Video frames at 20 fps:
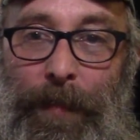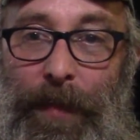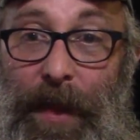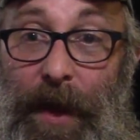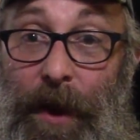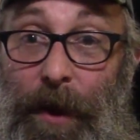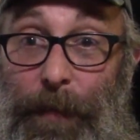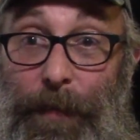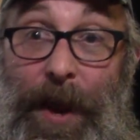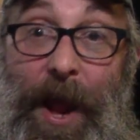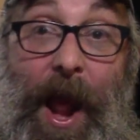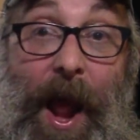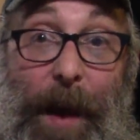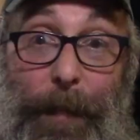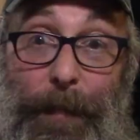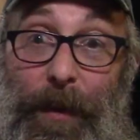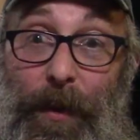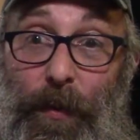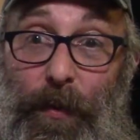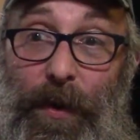I'll be
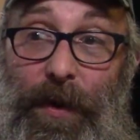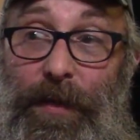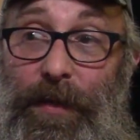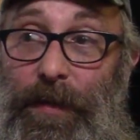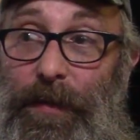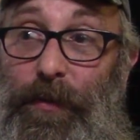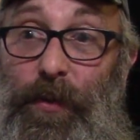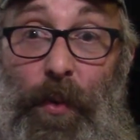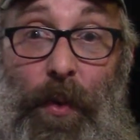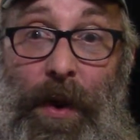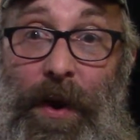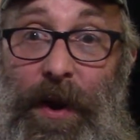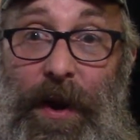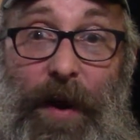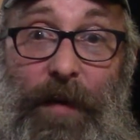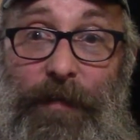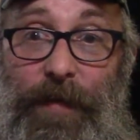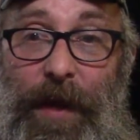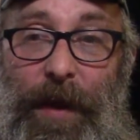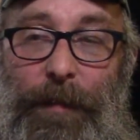happy with 20
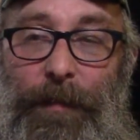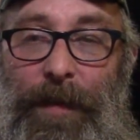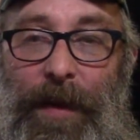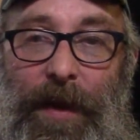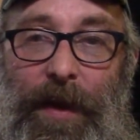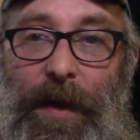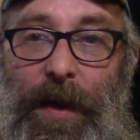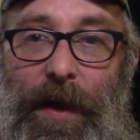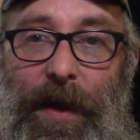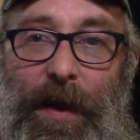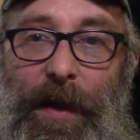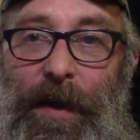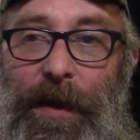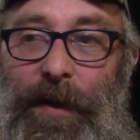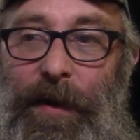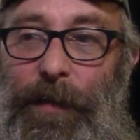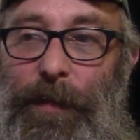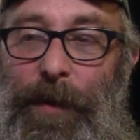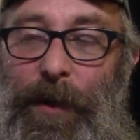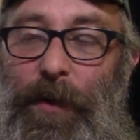of them,
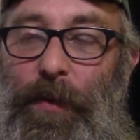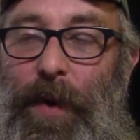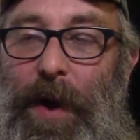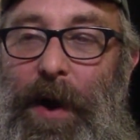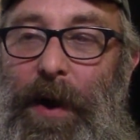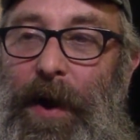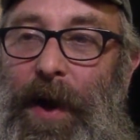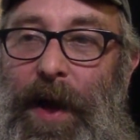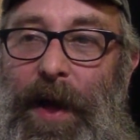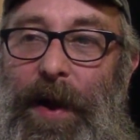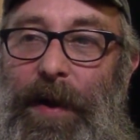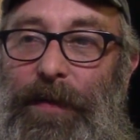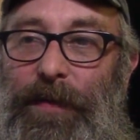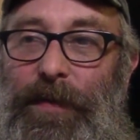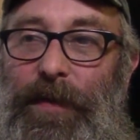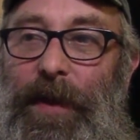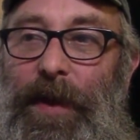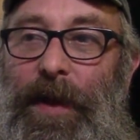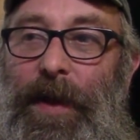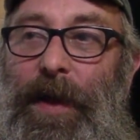to be quite
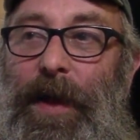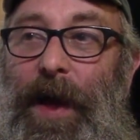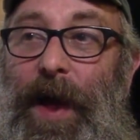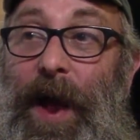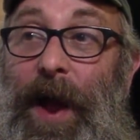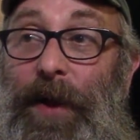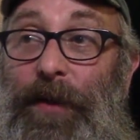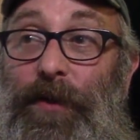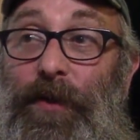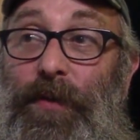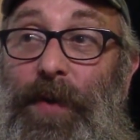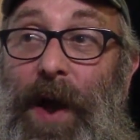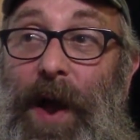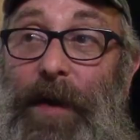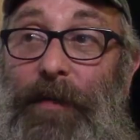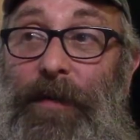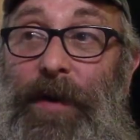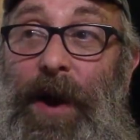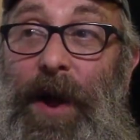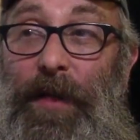honest. I do
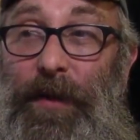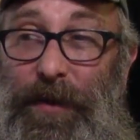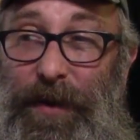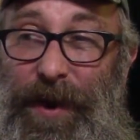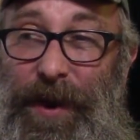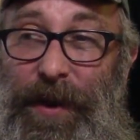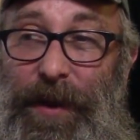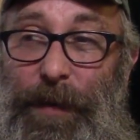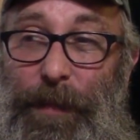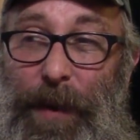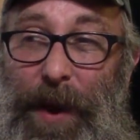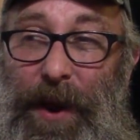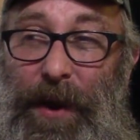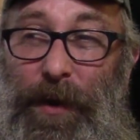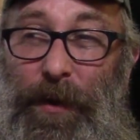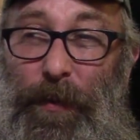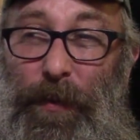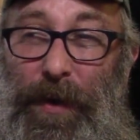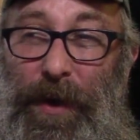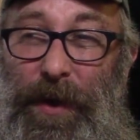have another
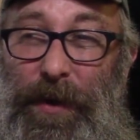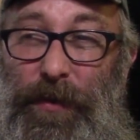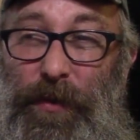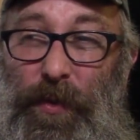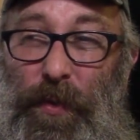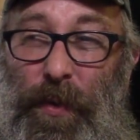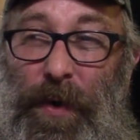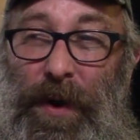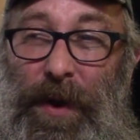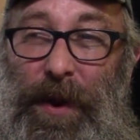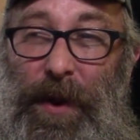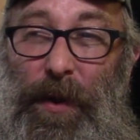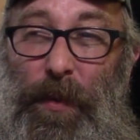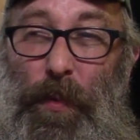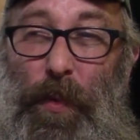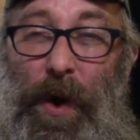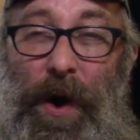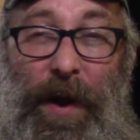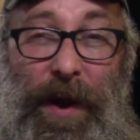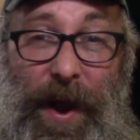incubator with
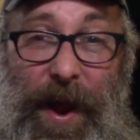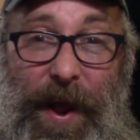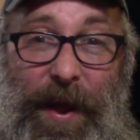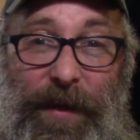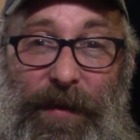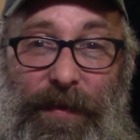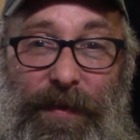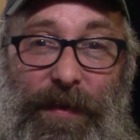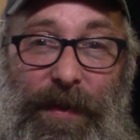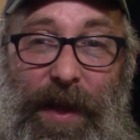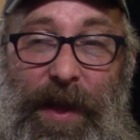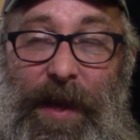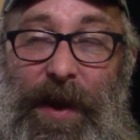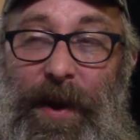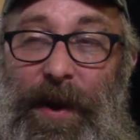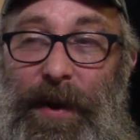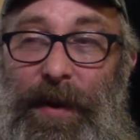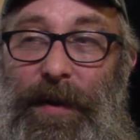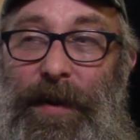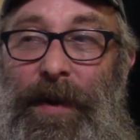21 eggs in
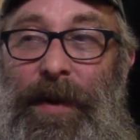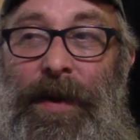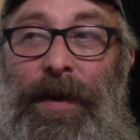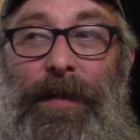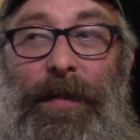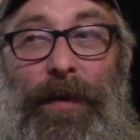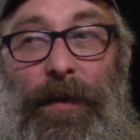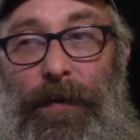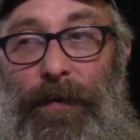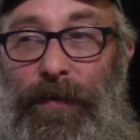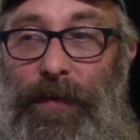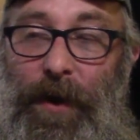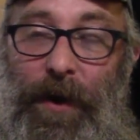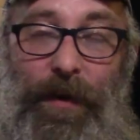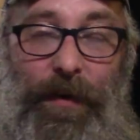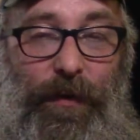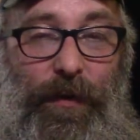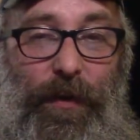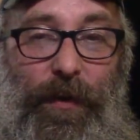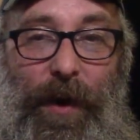it. Those
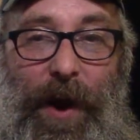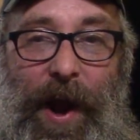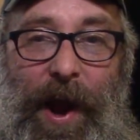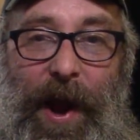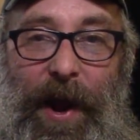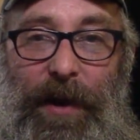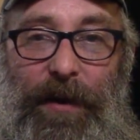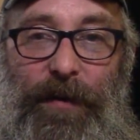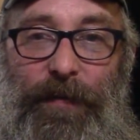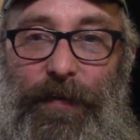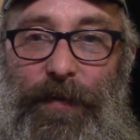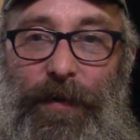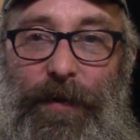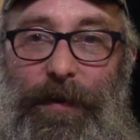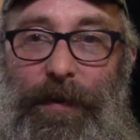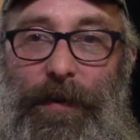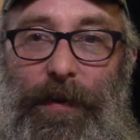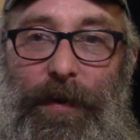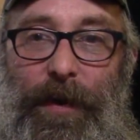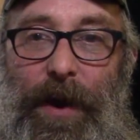aren't due to hatch
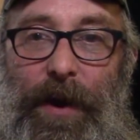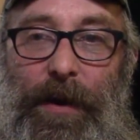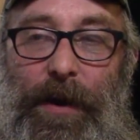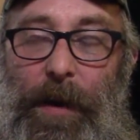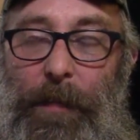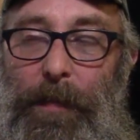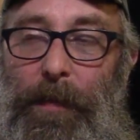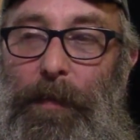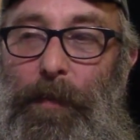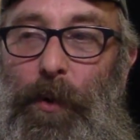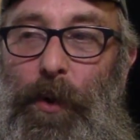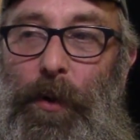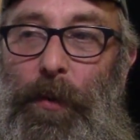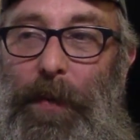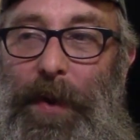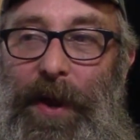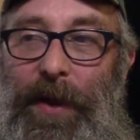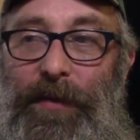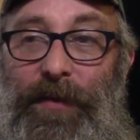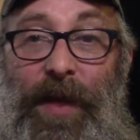for a couple more
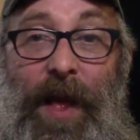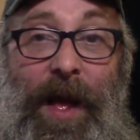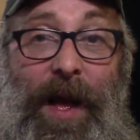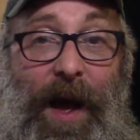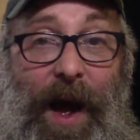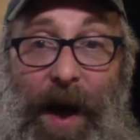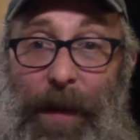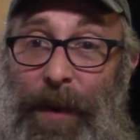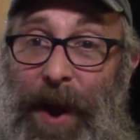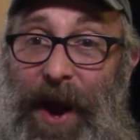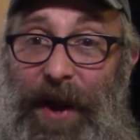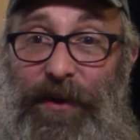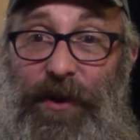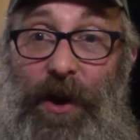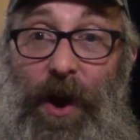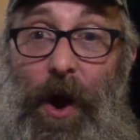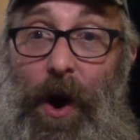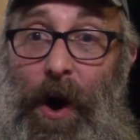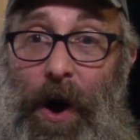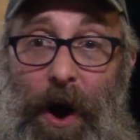weeks. I'm
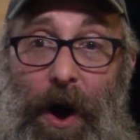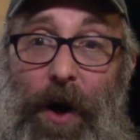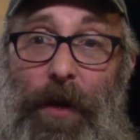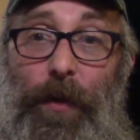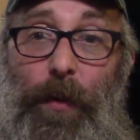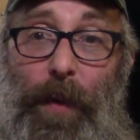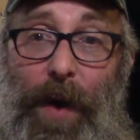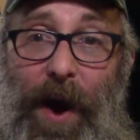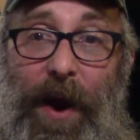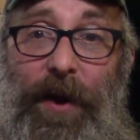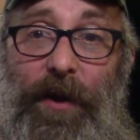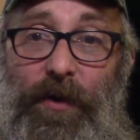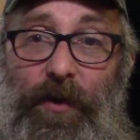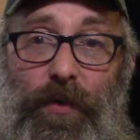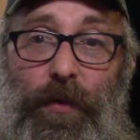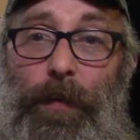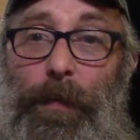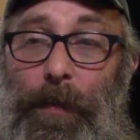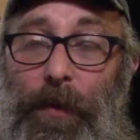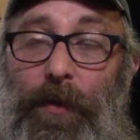hatching all the white and
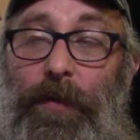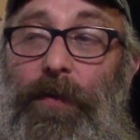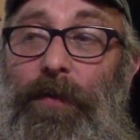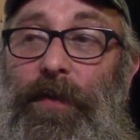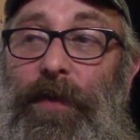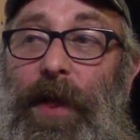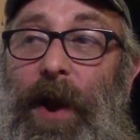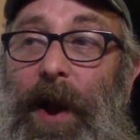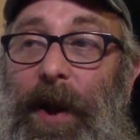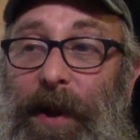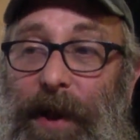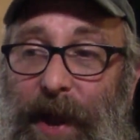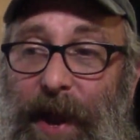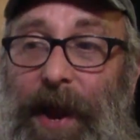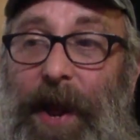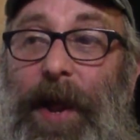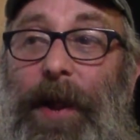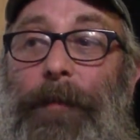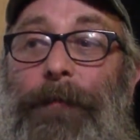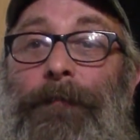true blues that I
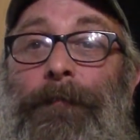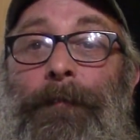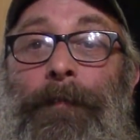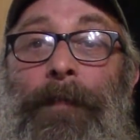can,